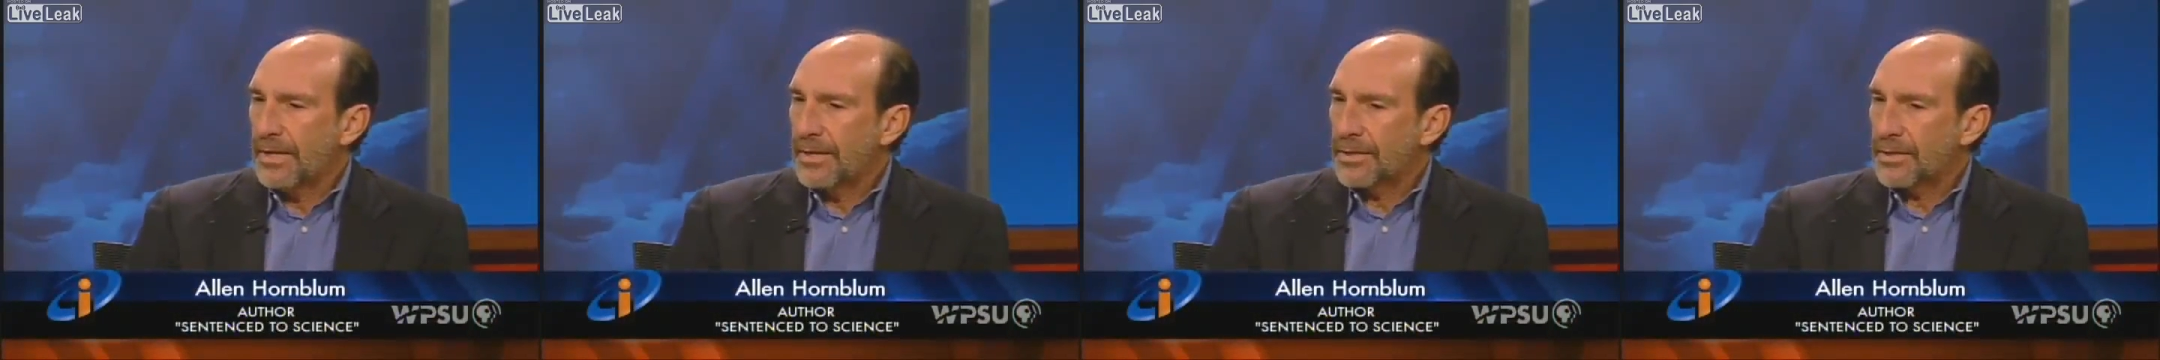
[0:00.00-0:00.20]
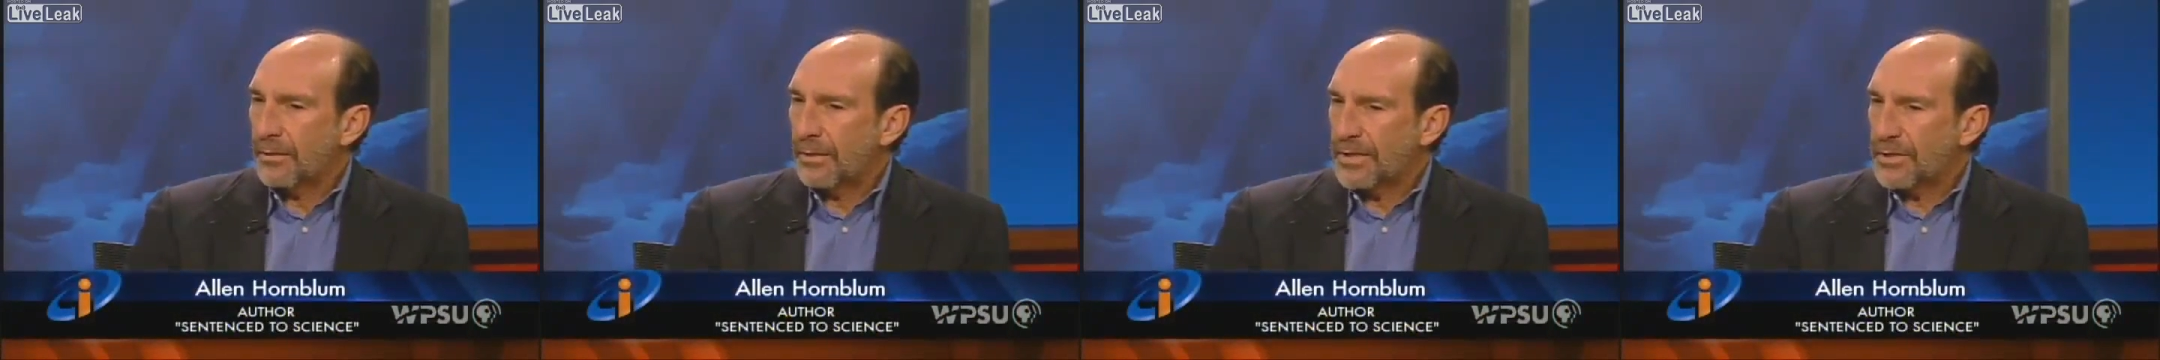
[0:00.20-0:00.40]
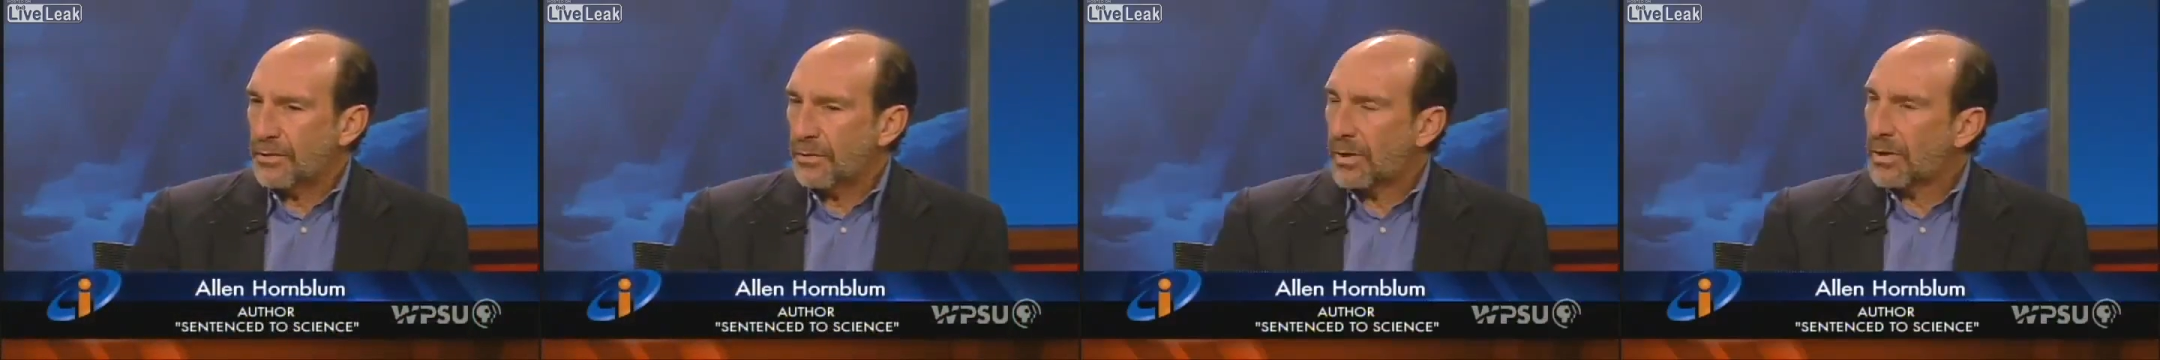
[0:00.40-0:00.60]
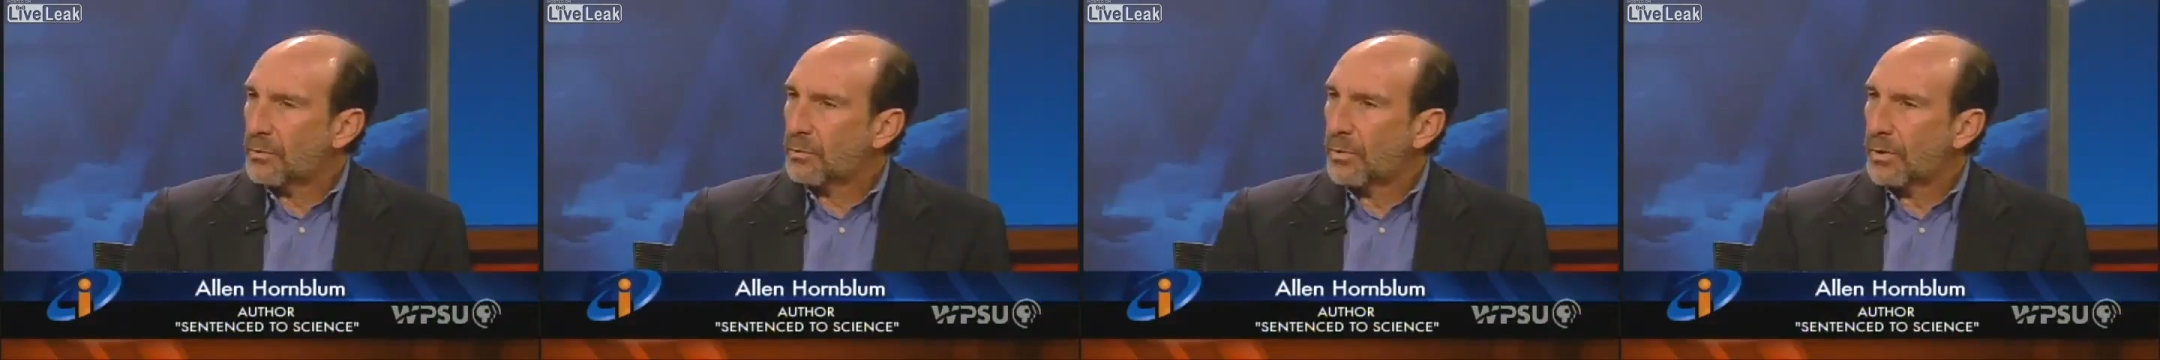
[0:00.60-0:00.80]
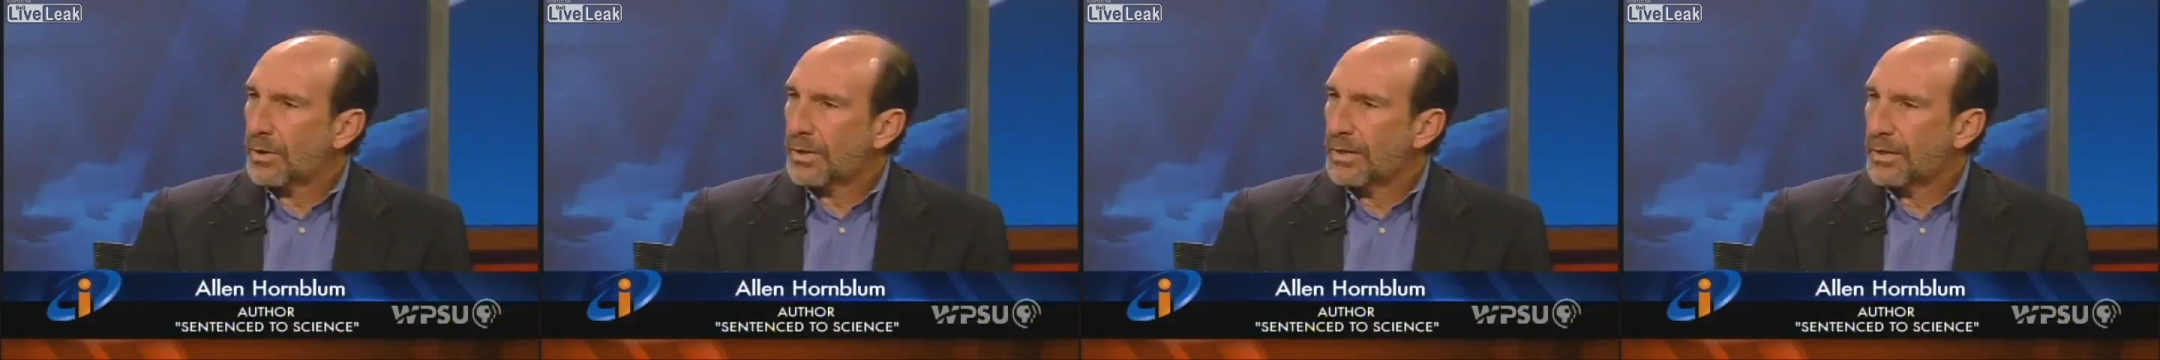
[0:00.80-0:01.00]
So I started
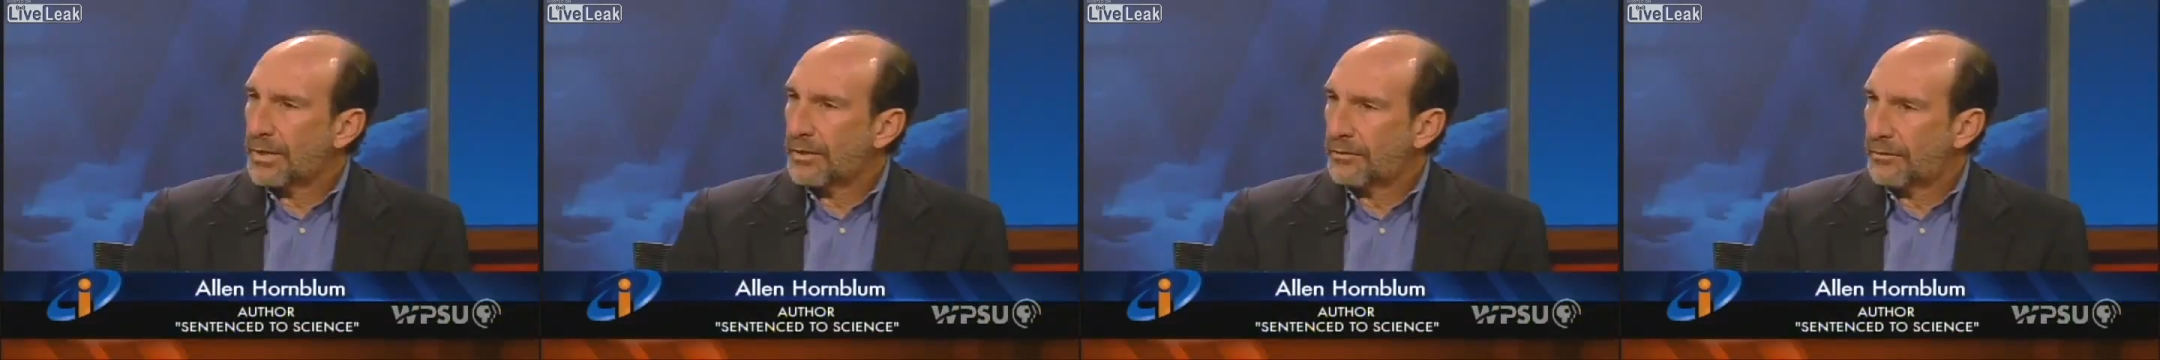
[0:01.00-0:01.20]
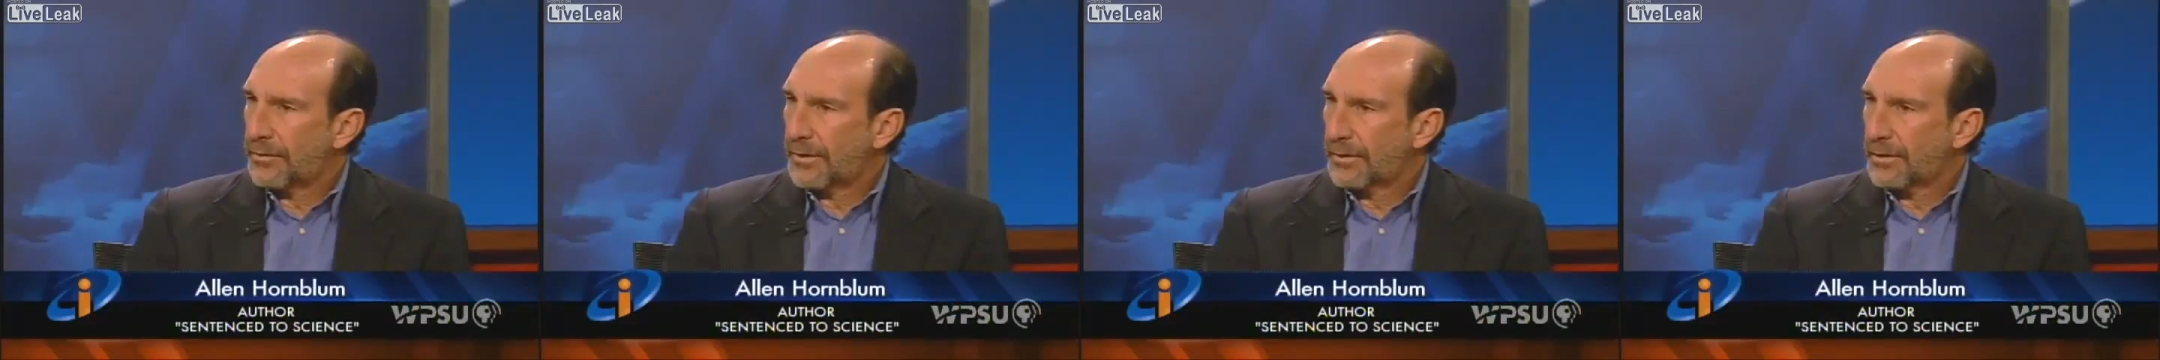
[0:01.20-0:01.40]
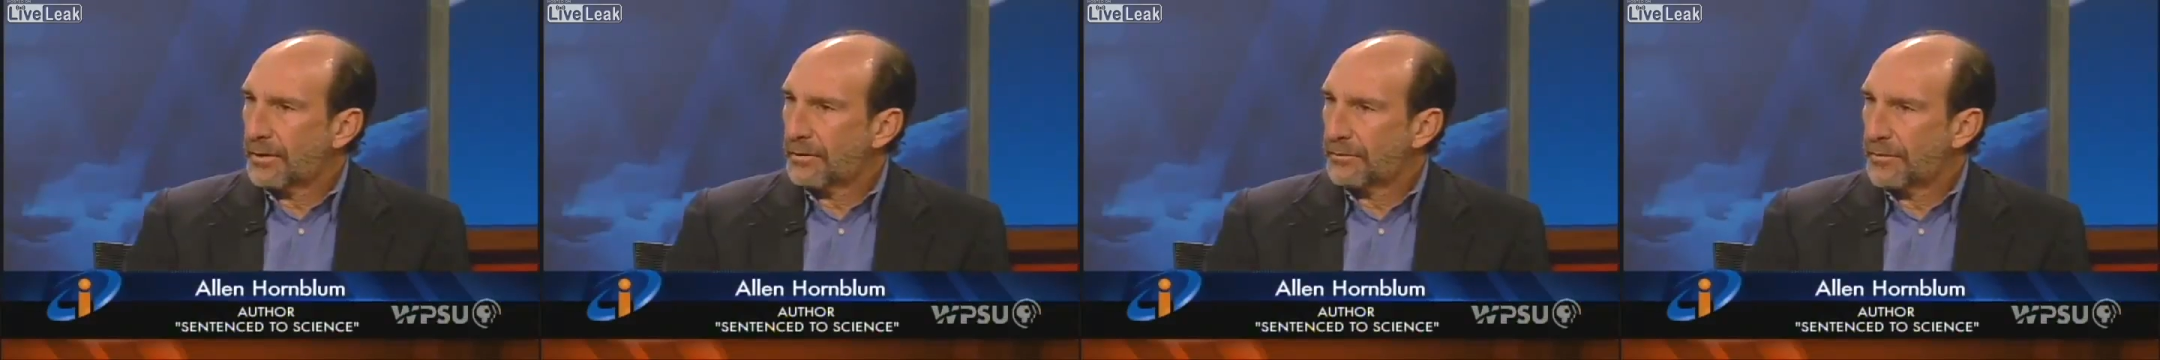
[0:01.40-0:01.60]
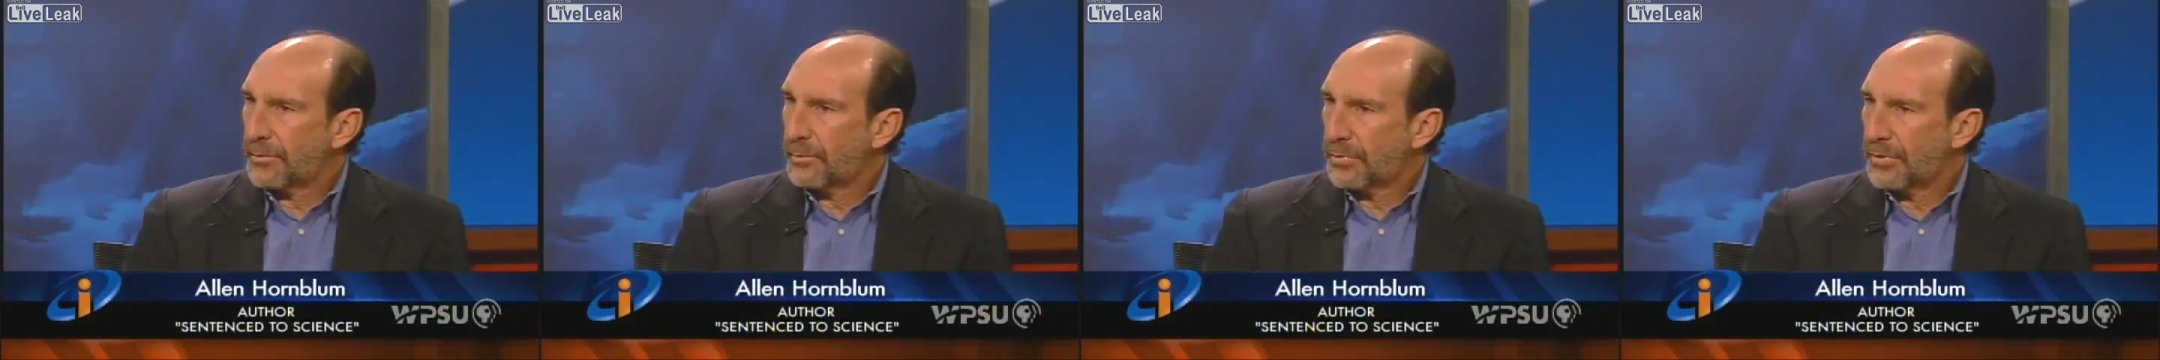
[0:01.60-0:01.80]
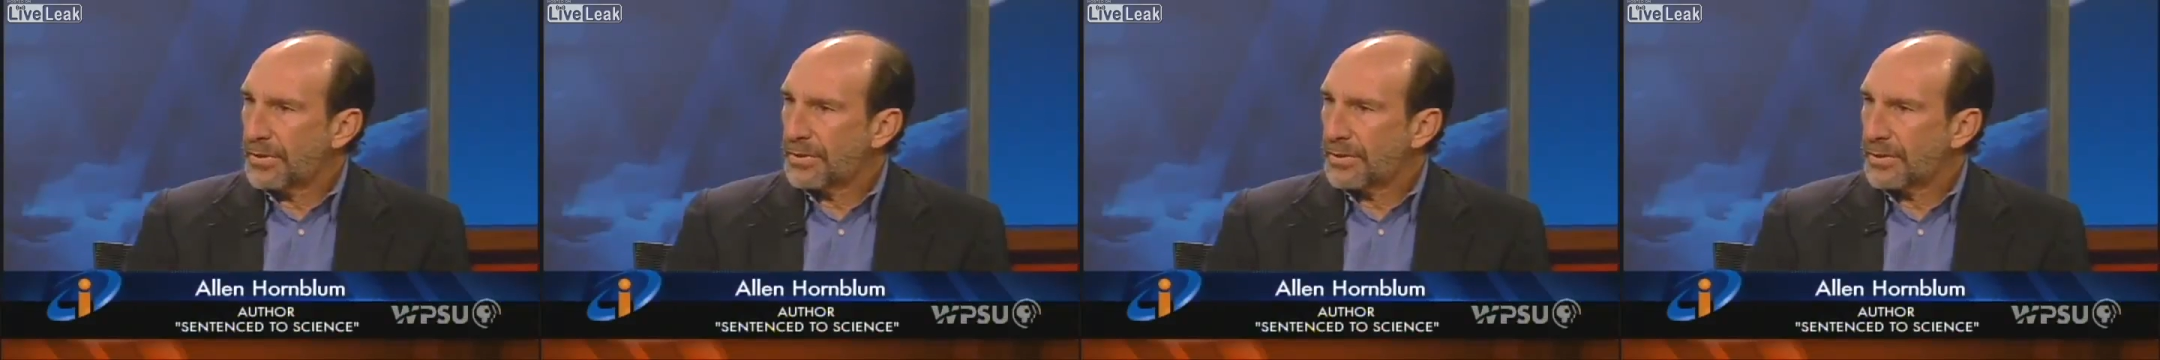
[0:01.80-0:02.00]
working in the Philadelphia
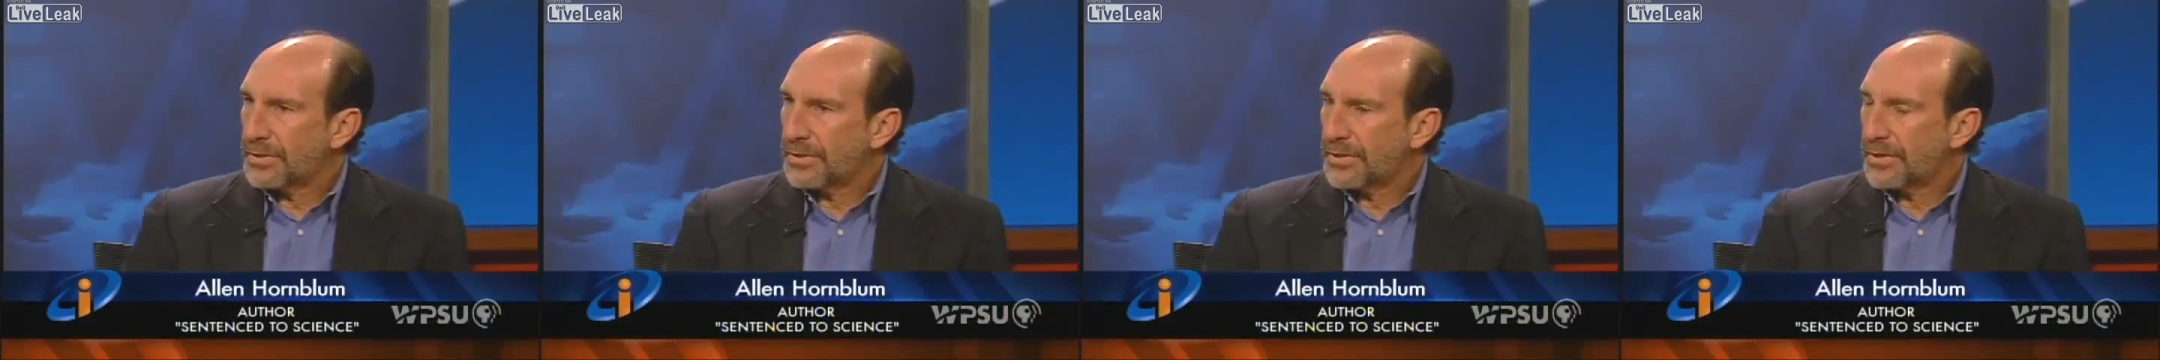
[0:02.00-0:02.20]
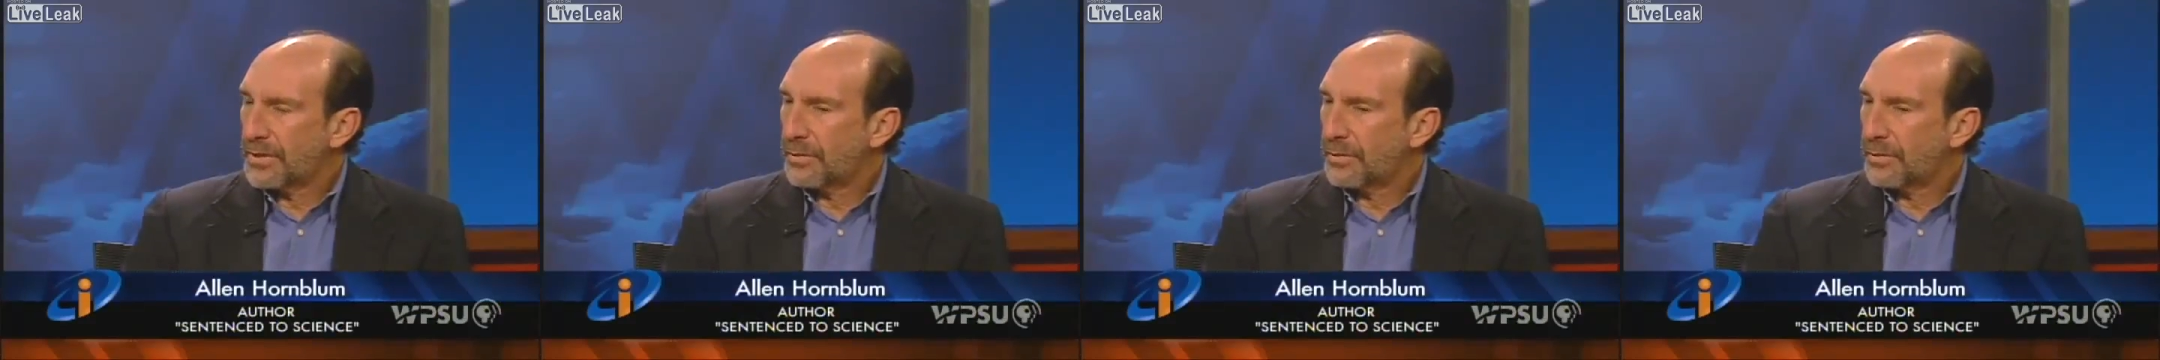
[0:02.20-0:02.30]
prisons,